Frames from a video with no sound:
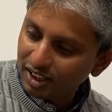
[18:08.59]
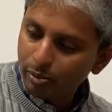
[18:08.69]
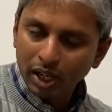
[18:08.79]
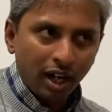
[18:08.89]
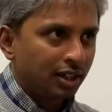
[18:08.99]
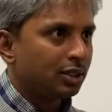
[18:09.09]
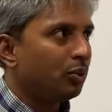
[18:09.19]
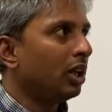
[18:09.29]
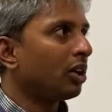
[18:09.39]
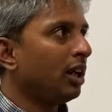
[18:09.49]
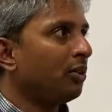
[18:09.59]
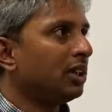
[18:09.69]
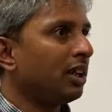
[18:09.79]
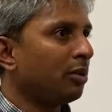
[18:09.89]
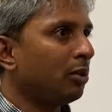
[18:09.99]
But at least we are clear
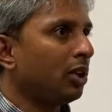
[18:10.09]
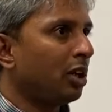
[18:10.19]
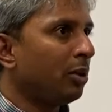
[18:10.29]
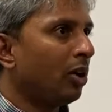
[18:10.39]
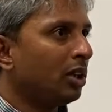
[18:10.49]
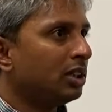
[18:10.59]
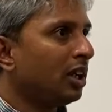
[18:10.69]
with the terminology